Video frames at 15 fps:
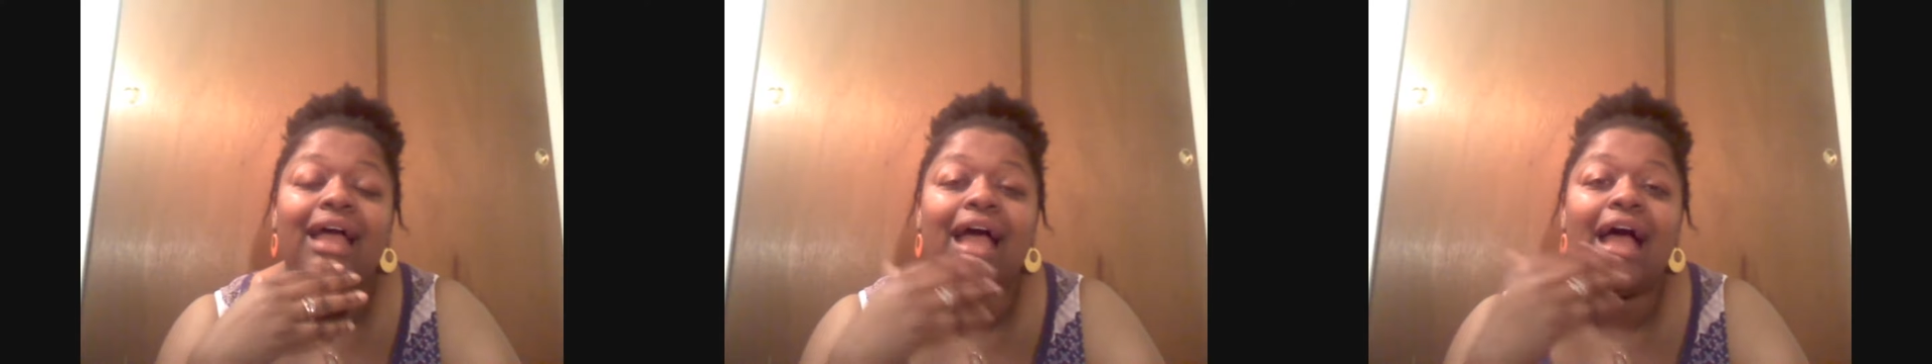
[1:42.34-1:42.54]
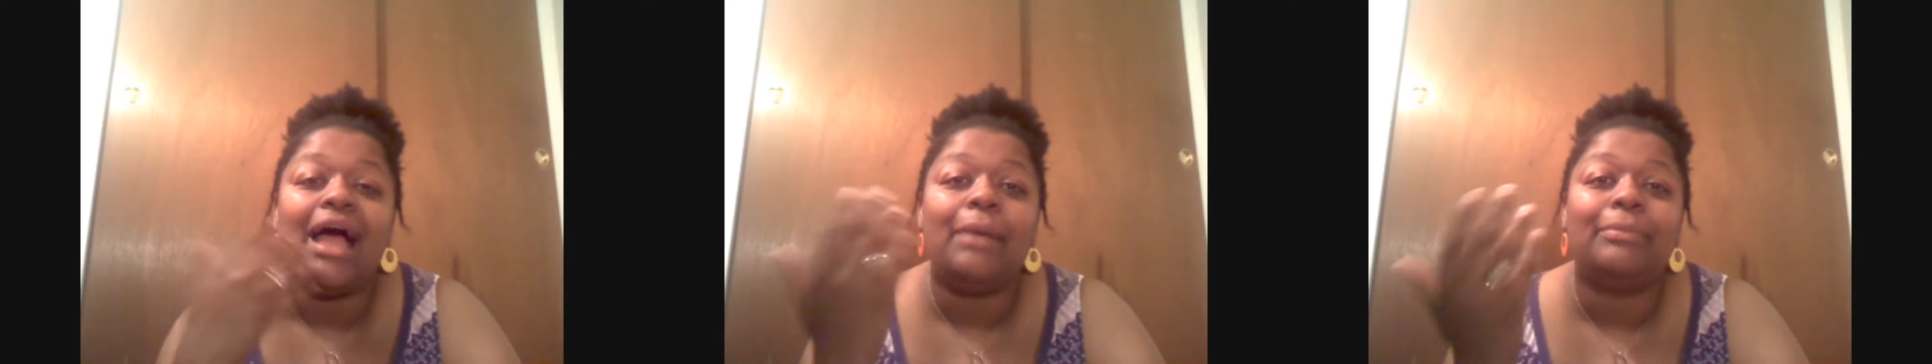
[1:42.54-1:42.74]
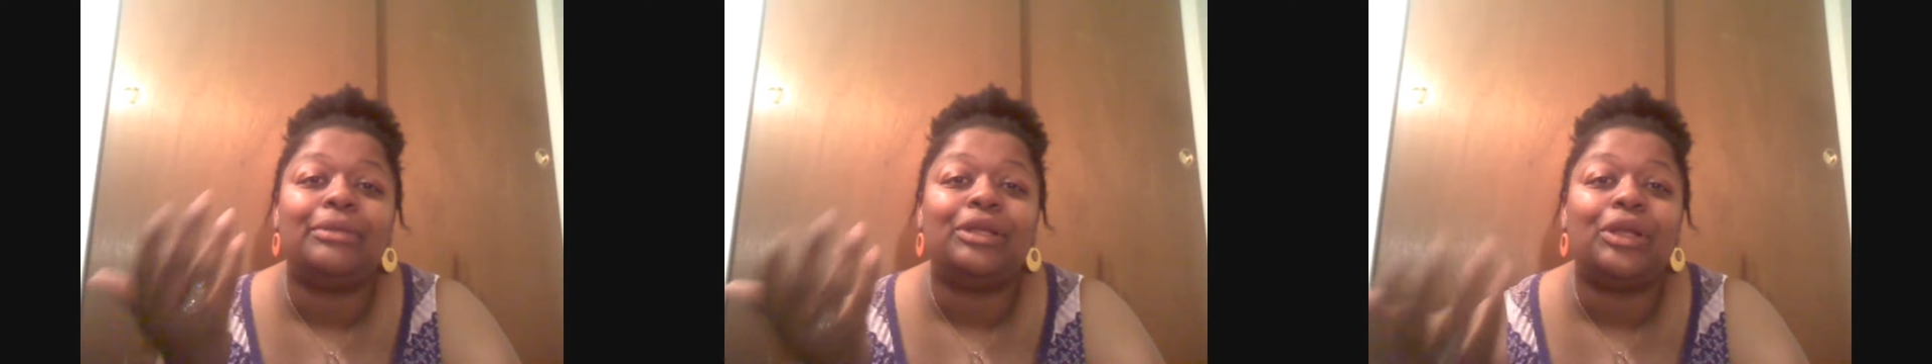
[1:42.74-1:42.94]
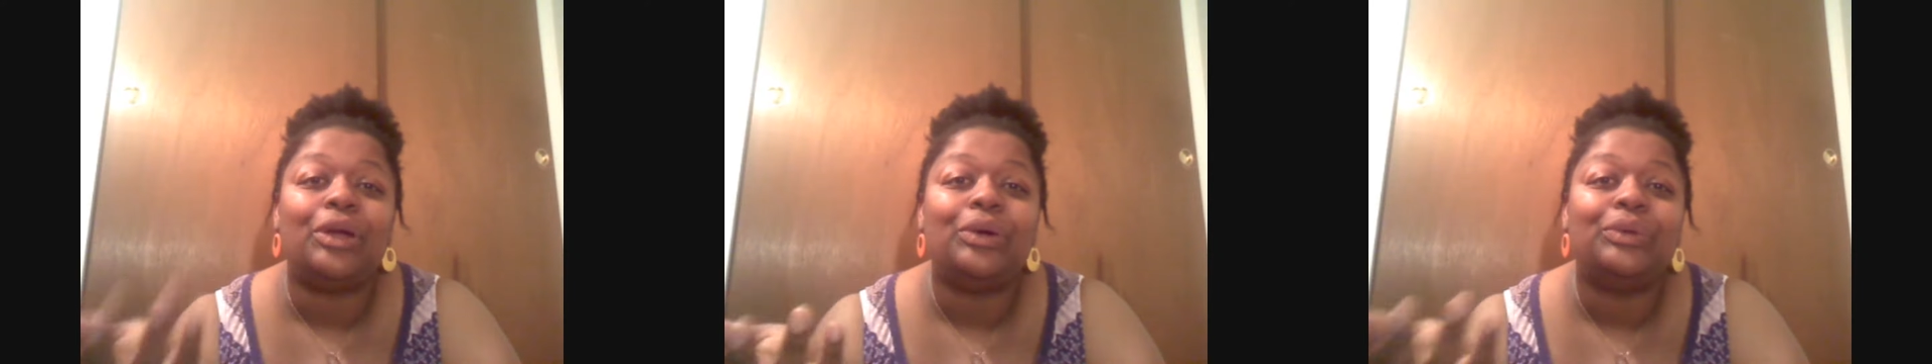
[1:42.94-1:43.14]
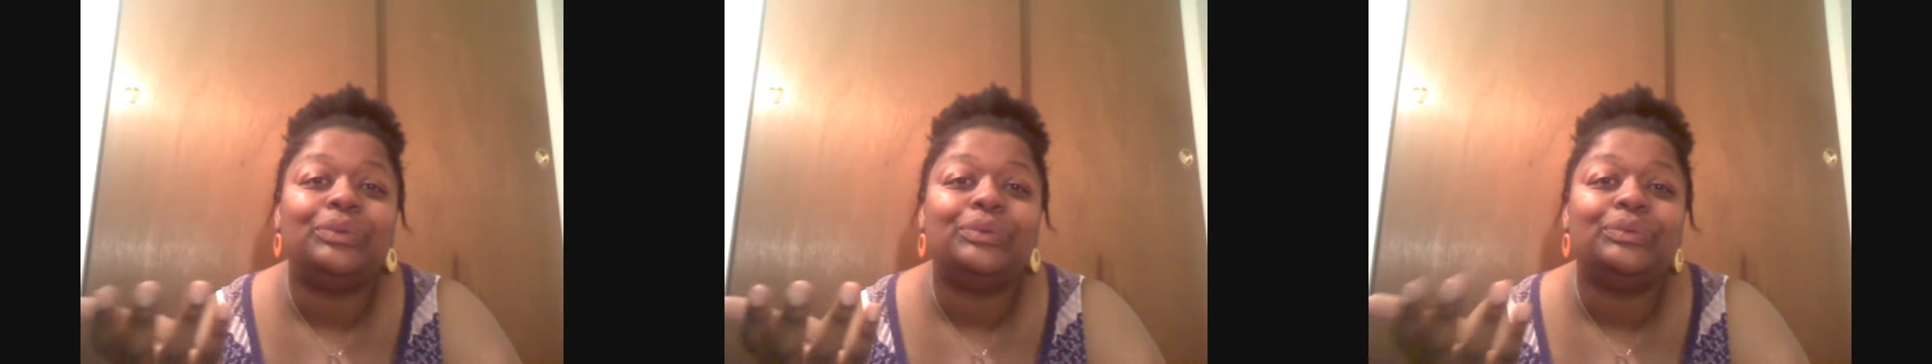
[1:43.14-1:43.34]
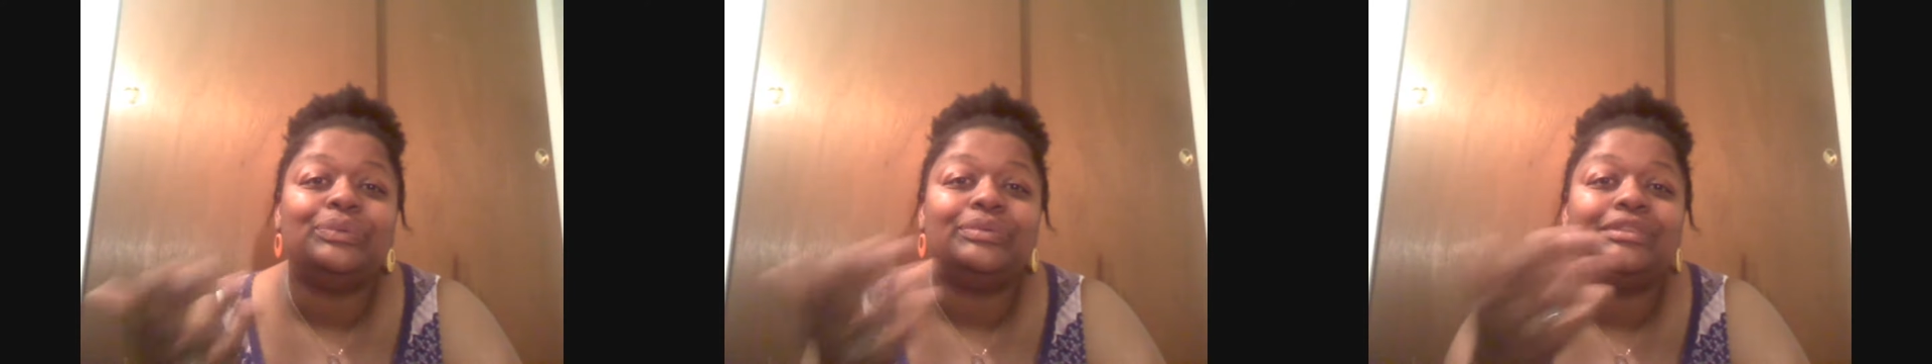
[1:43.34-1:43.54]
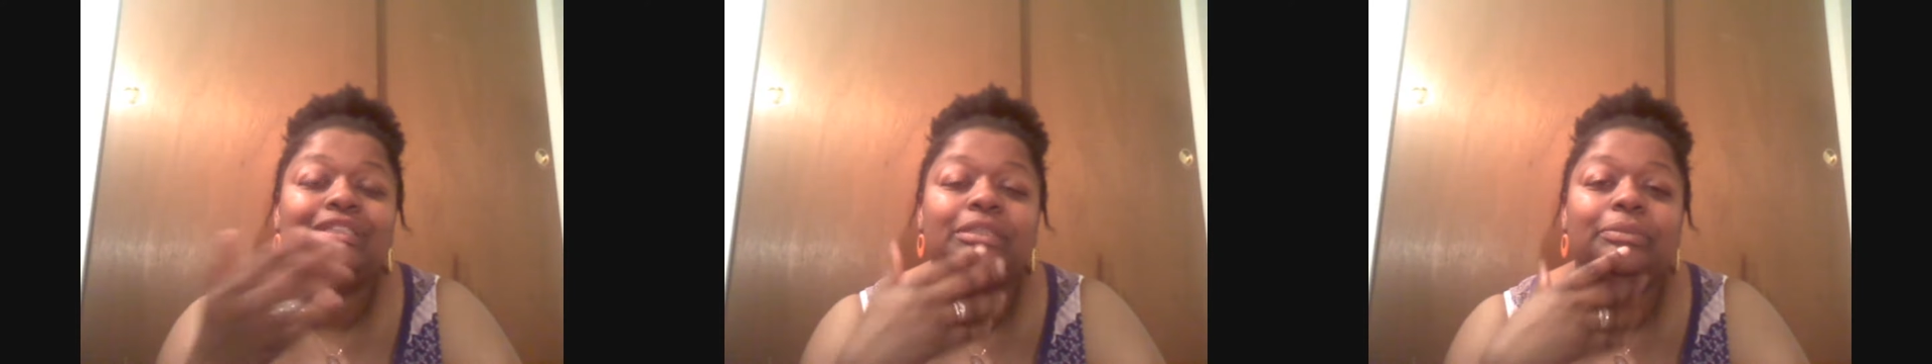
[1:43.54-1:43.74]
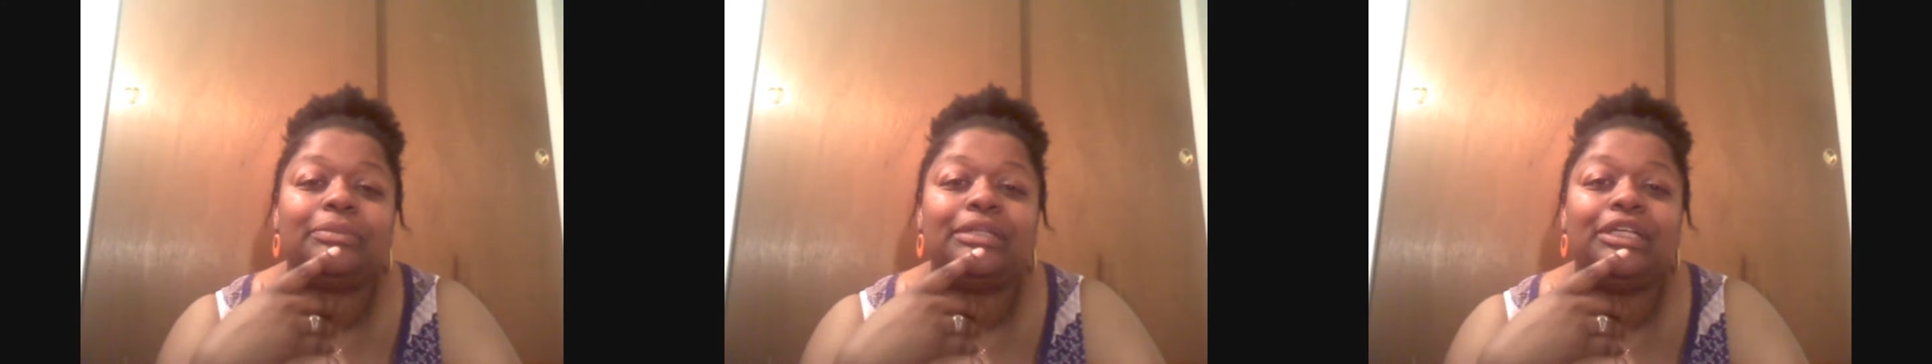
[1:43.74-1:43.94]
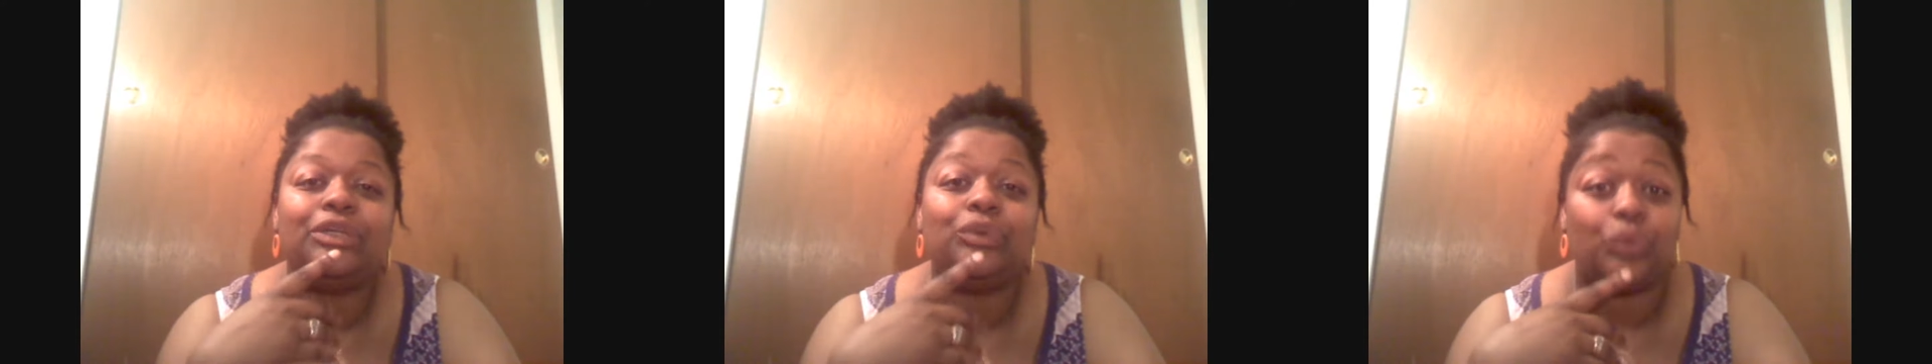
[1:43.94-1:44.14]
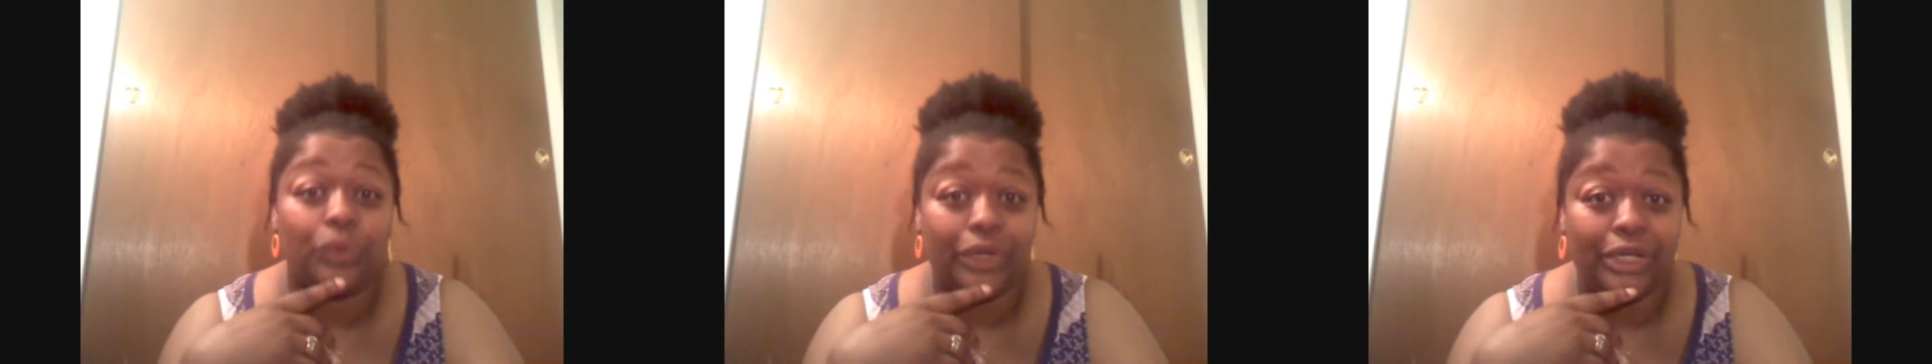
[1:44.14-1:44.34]
I'm known to be
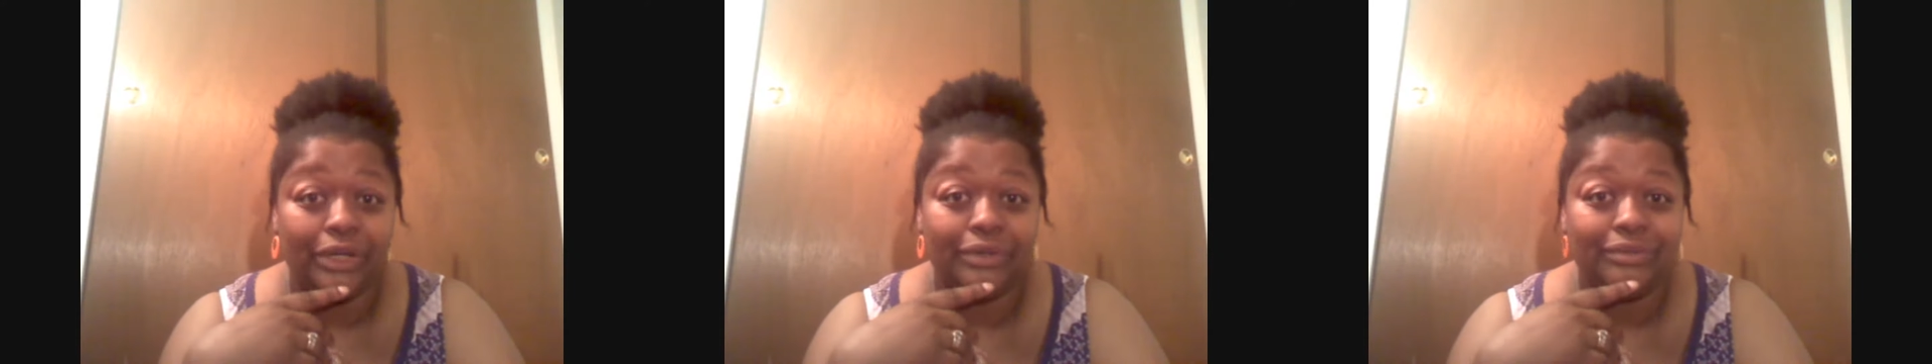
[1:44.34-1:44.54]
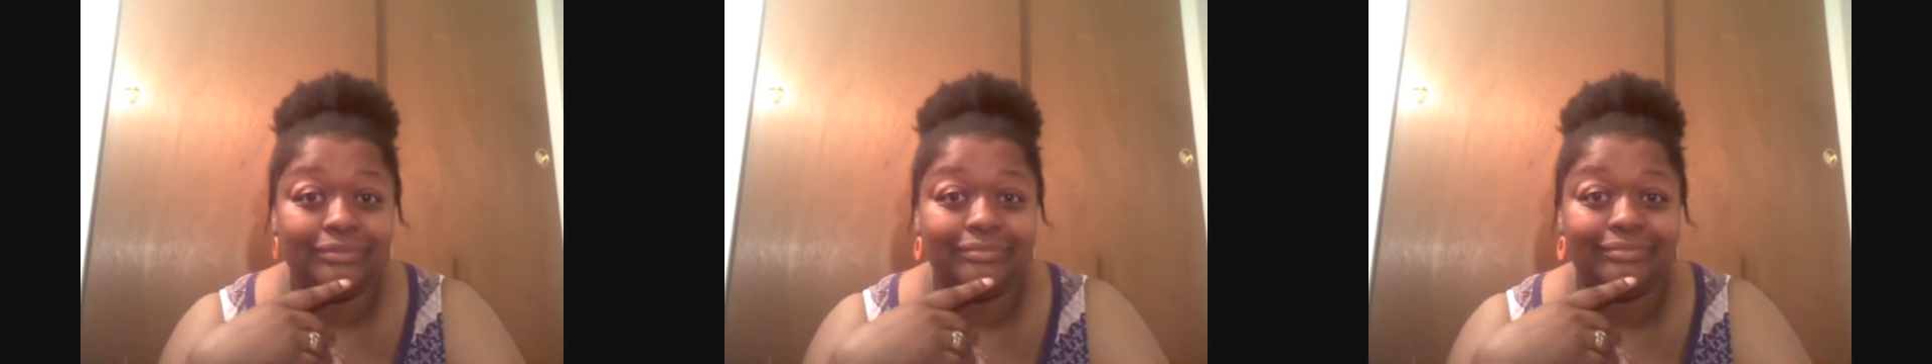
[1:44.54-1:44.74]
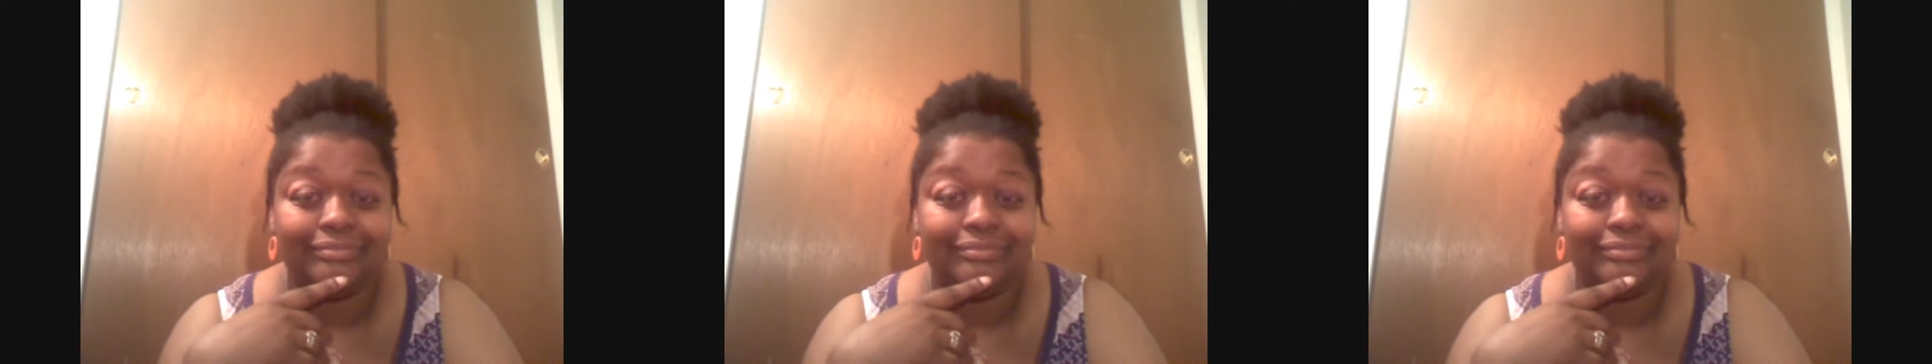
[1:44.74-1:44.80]
real